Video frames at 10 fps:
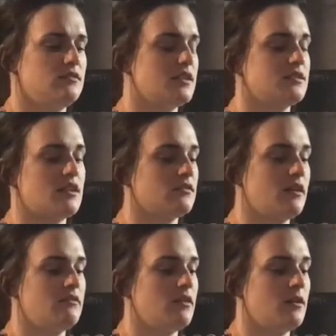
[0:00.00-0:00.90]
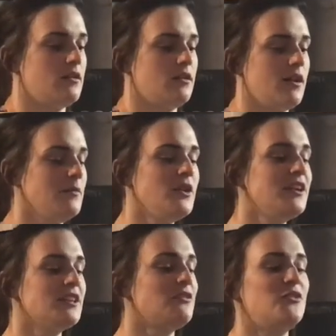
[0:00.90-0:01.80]
That's not the right word. I'm
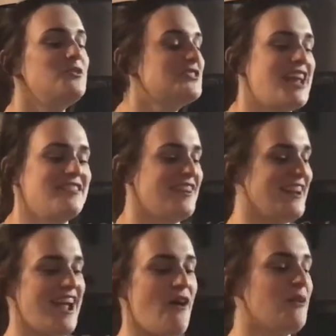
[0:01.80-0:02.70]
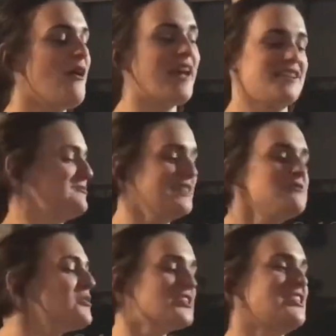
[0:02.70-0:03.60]
learning the food chain right now. Okay, so we
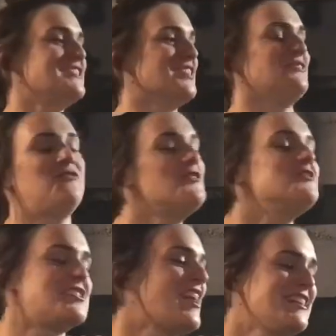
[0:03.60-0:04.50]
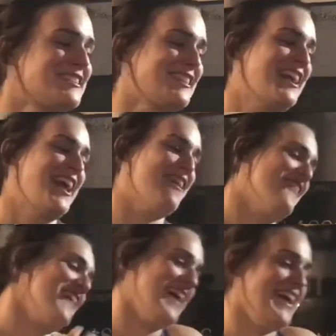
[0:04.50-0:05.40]
did worksheets on the food chain today, all
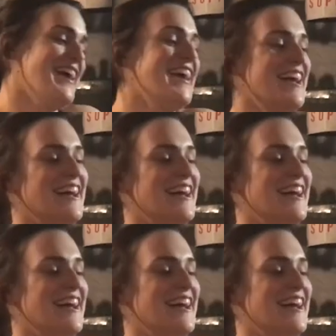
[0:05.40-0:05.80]
right?